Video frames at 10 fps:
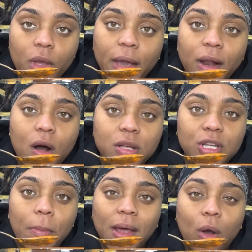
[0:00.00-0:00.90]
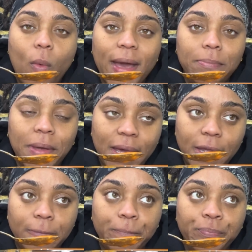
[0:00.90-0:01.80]
And I also made a white
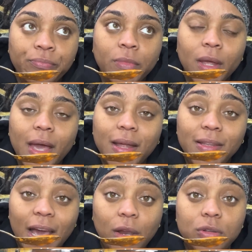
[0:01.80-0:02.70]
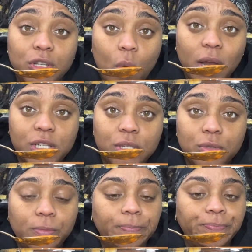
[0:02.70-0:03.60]
bean and yellow squash
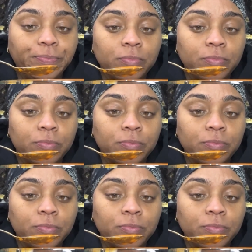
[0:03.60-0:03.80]
soup.